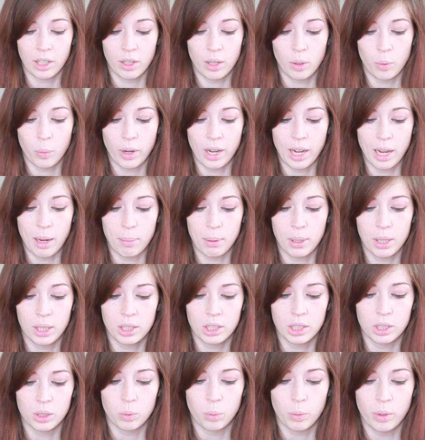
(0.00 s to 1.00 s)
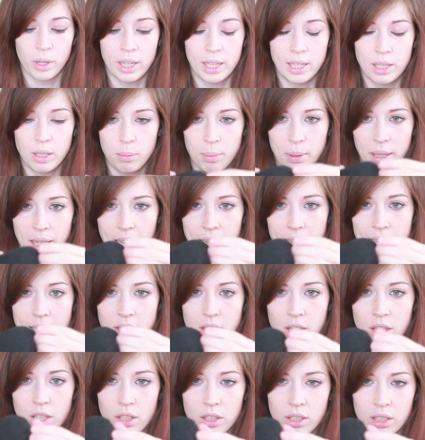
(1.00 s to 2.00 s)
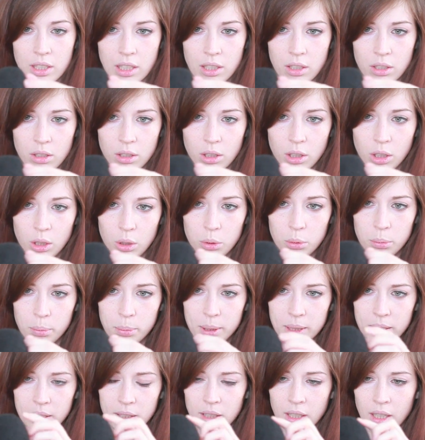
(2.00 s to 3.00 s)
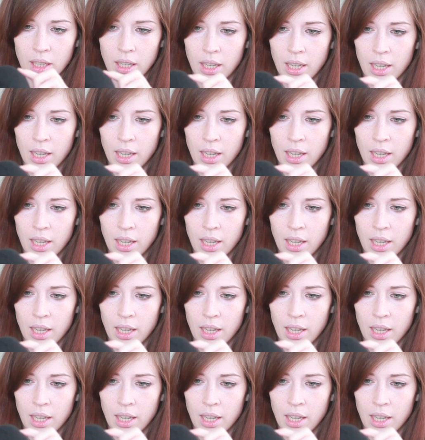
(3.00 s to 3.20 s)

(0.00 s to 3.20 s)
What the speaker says: and why I purchased one is because there's little loops.